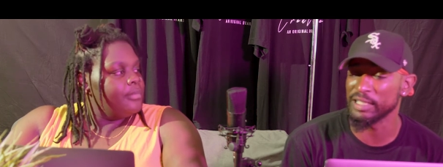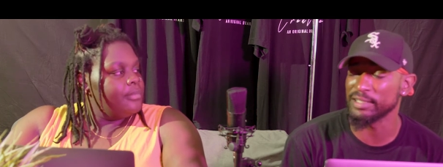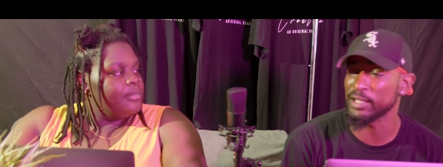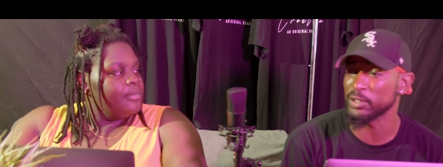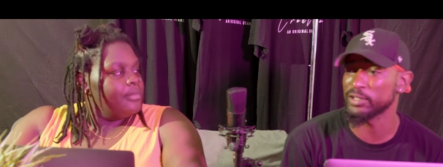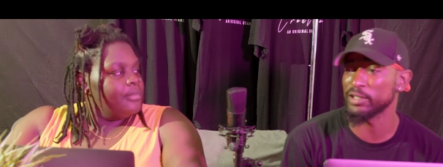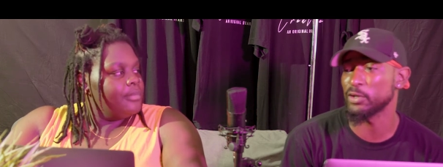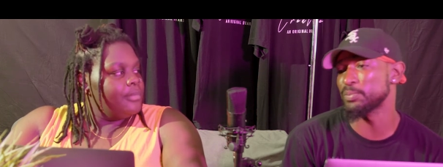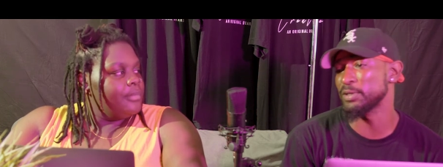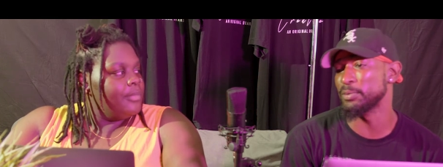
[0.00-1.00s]
Speaker 1: detail to
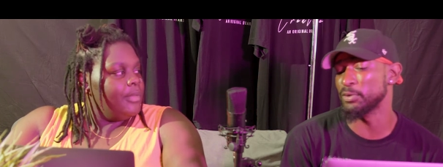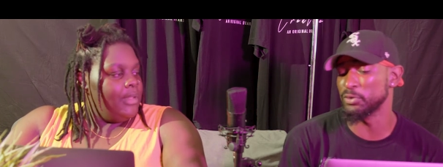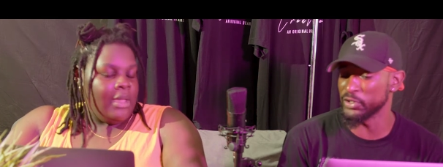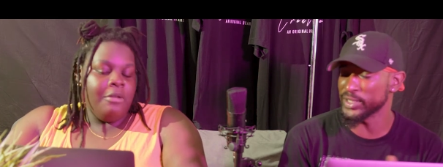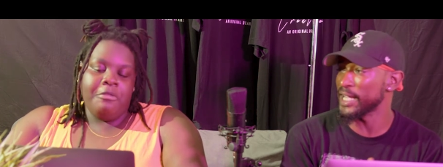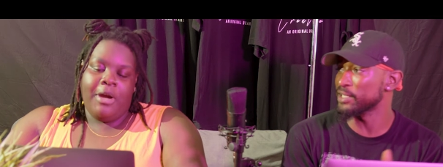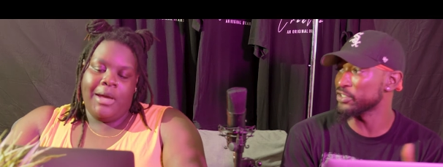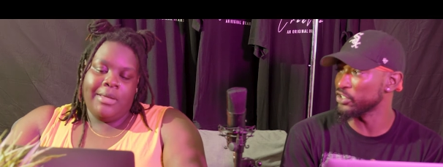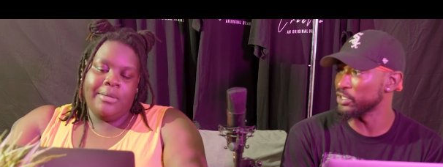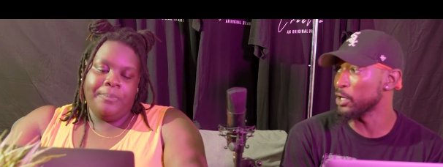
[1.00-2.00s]
those people who just
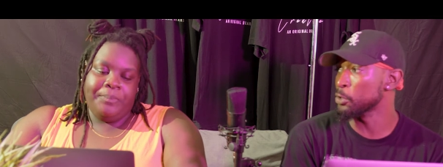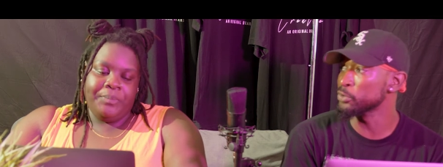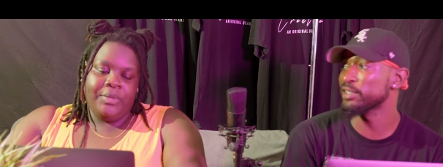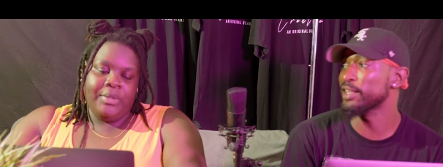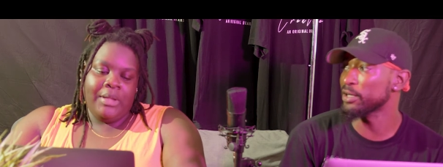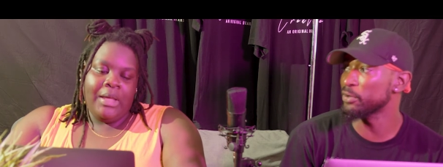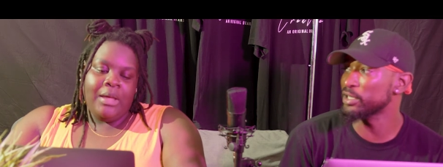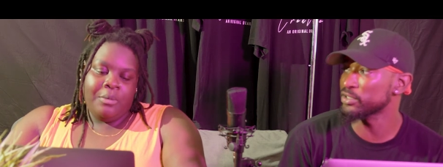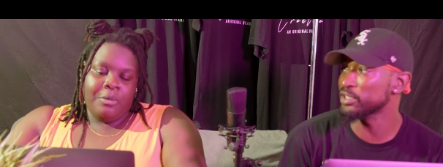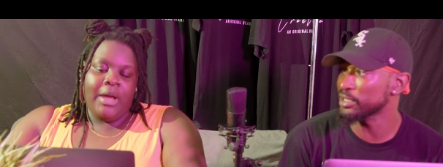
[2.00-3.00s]
answered right. no to that
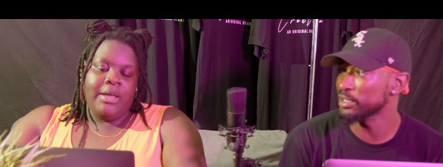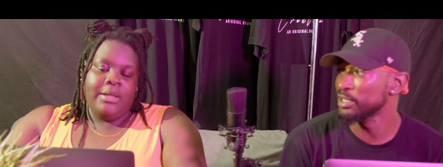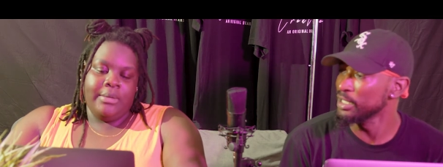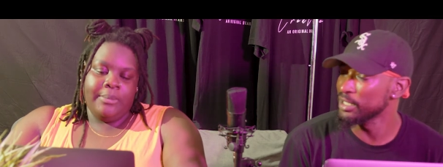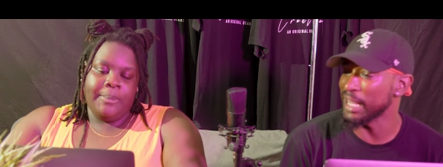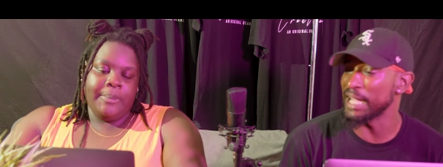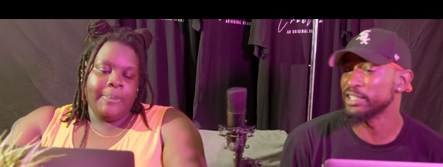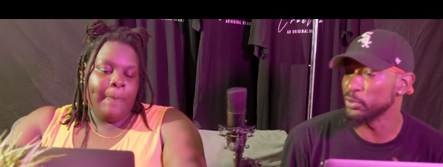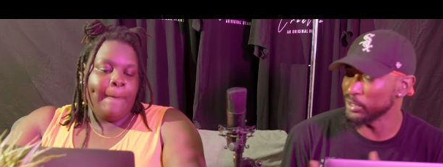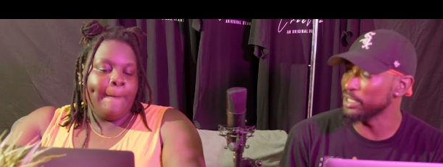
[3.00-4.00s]
question, right? Like
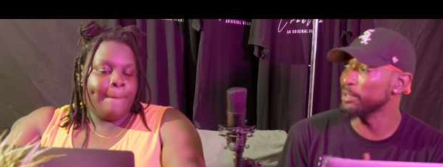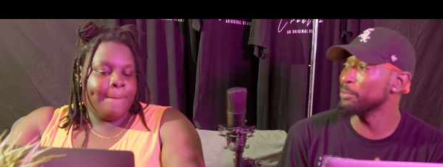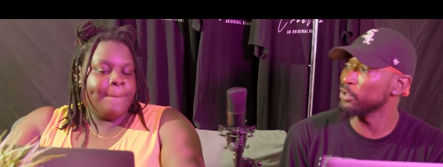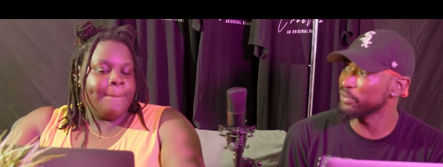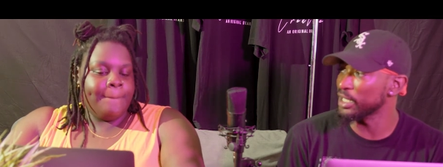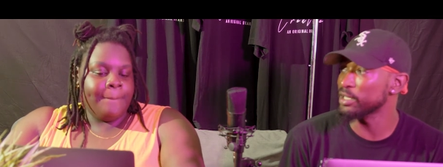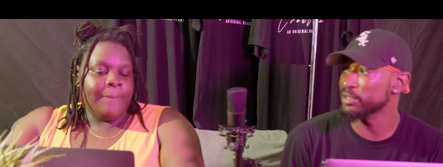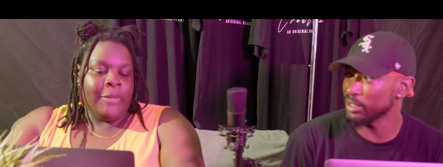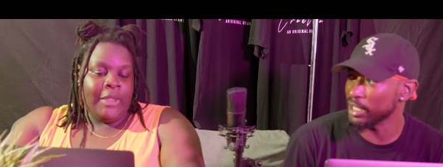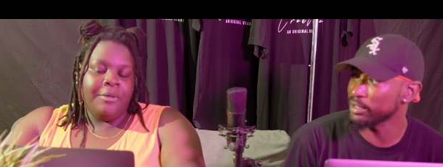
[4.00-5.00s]
you would get more of an
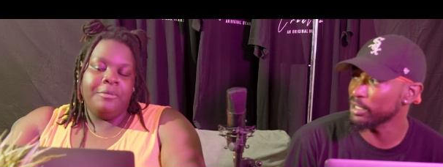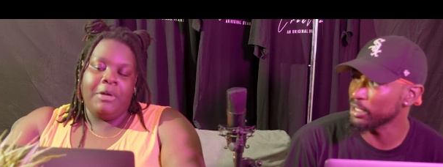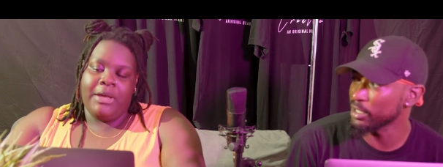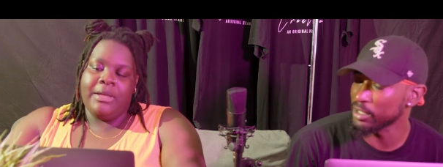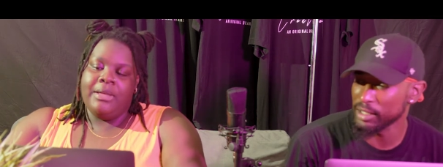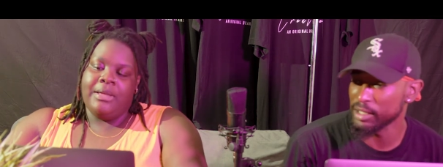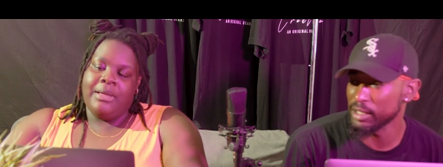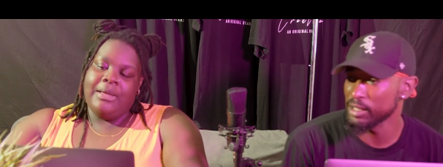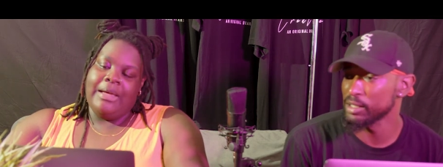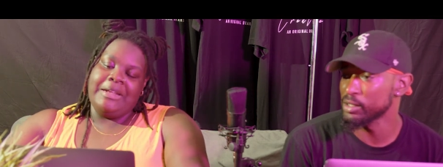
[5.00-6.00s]
answer like that, right?
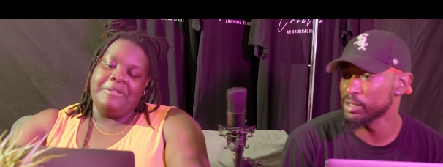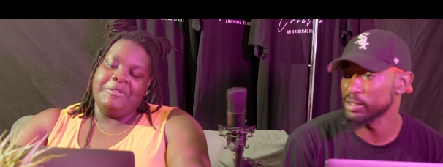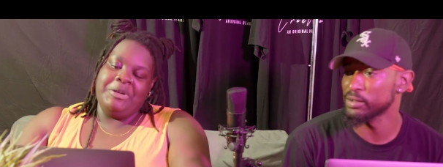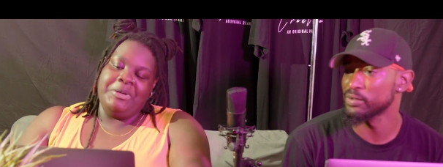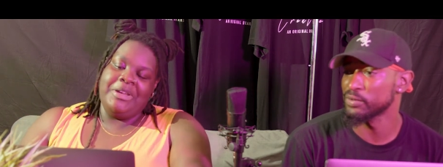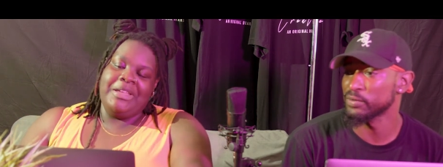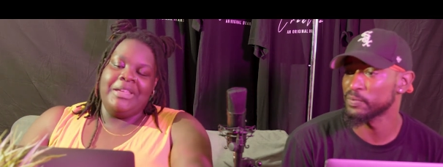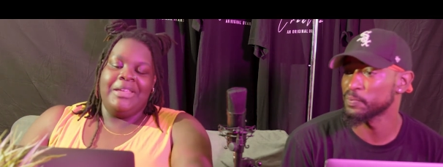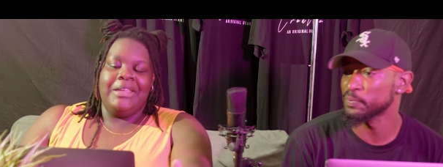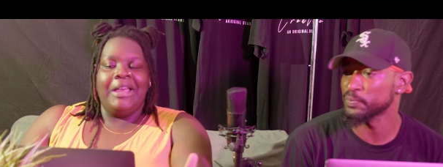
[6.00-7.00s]
Speaker 2: I definitely
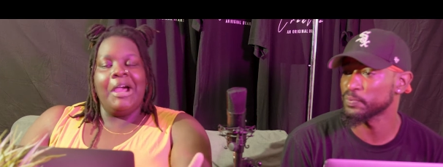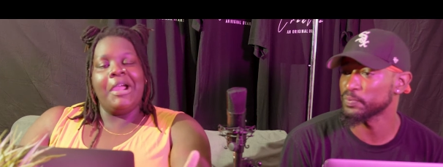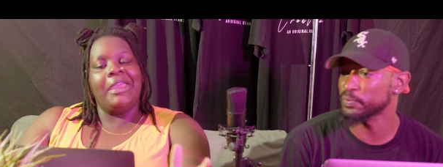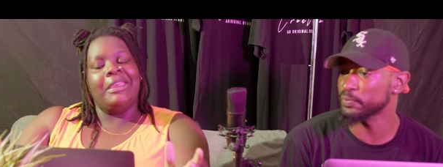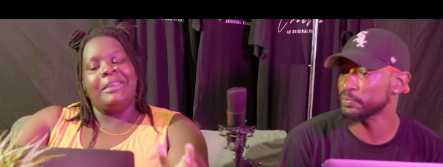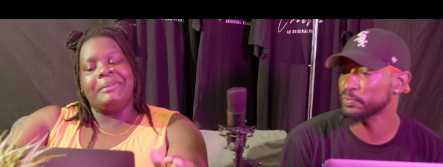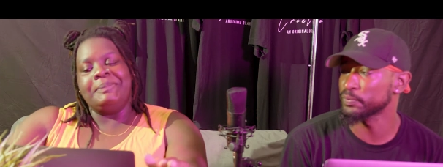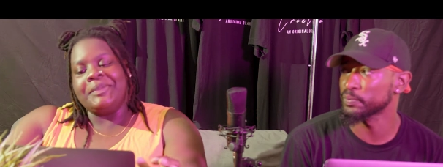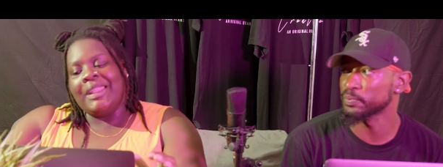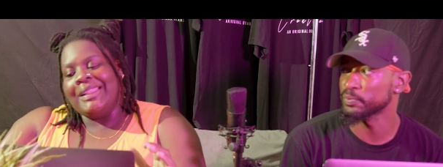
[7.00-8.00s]
agree. All right,
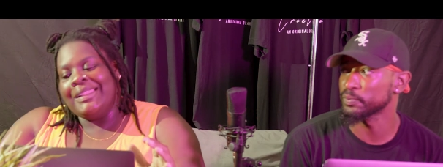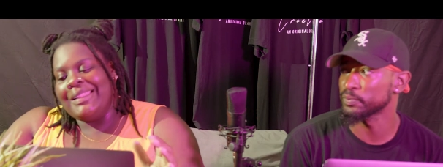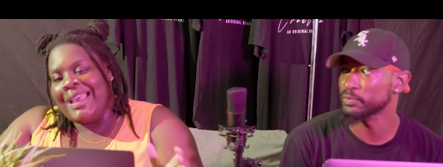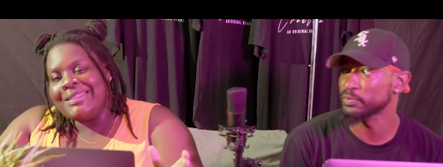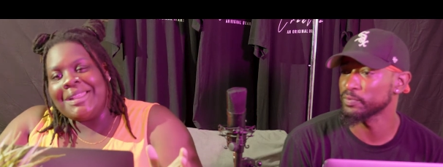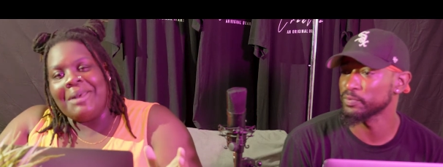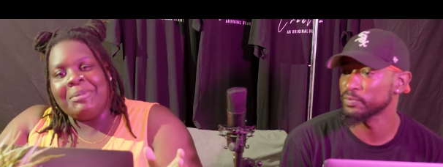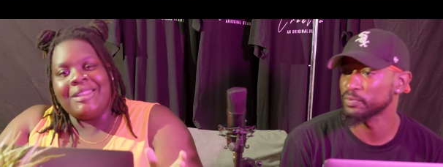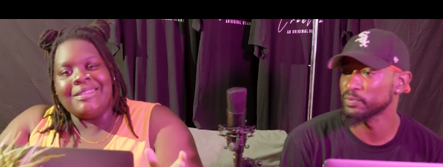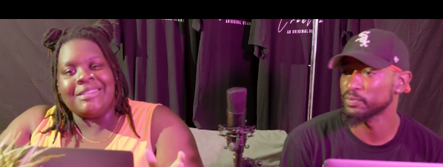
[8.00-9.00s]
last
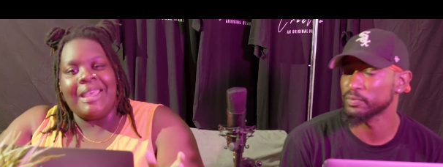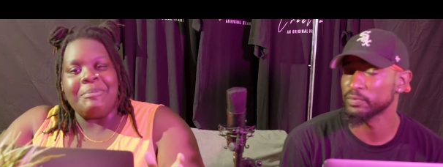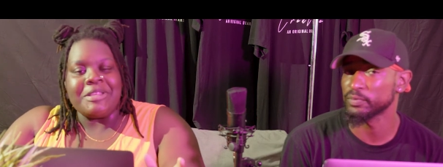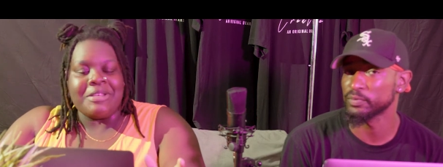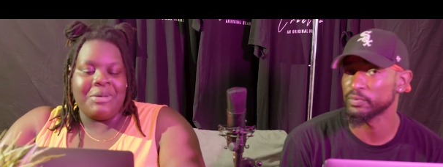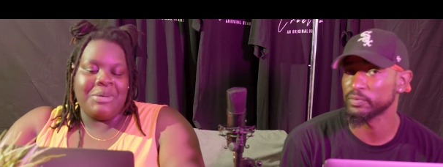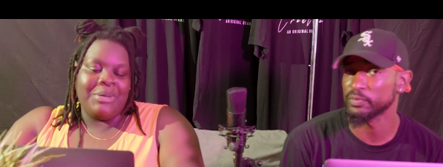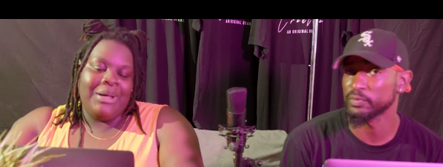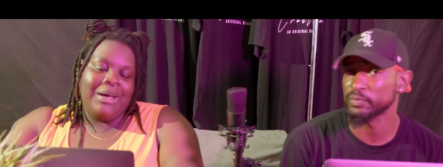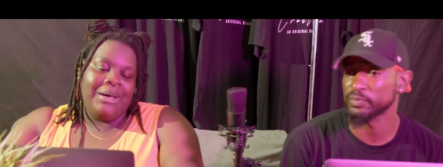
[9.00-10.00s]
topic of this episode.
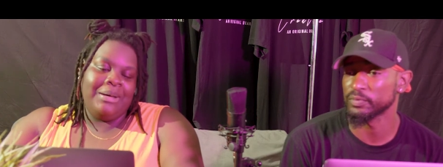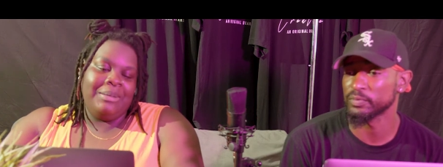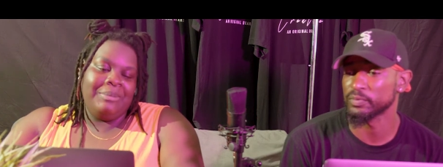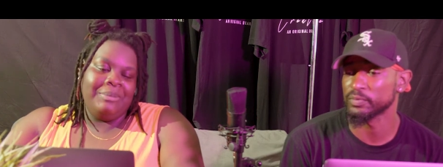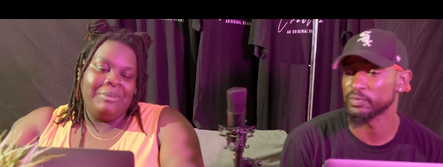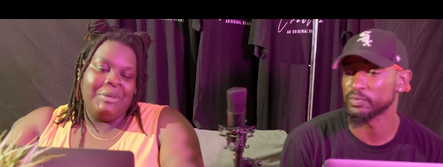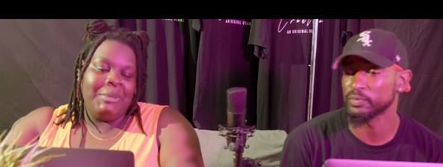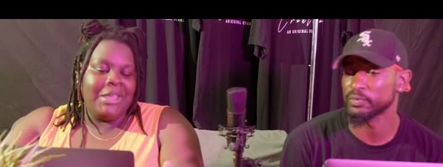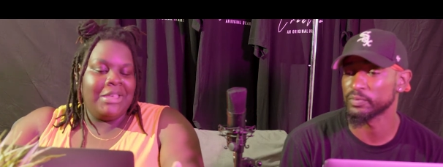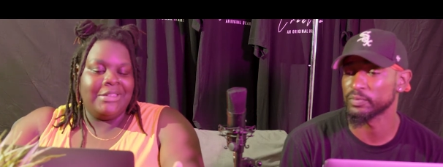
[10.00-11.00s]
Um, we
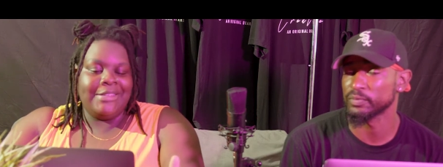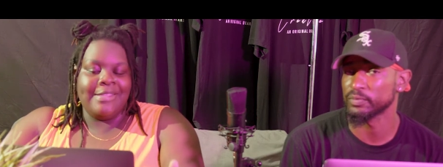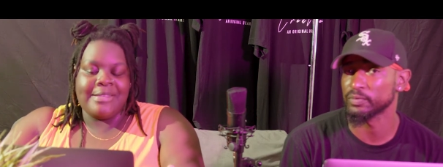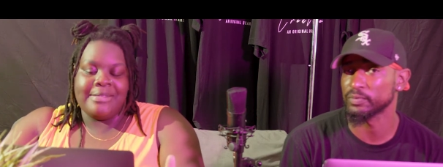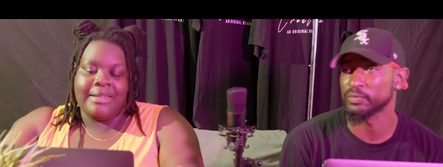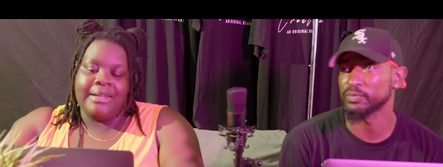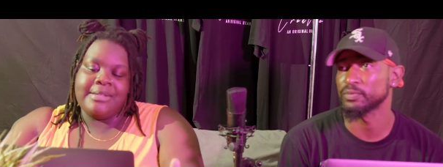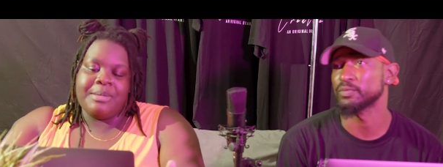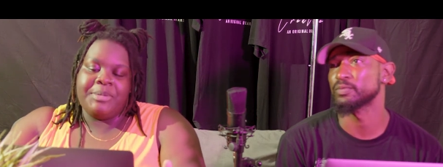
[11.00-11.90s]
might cut to cut this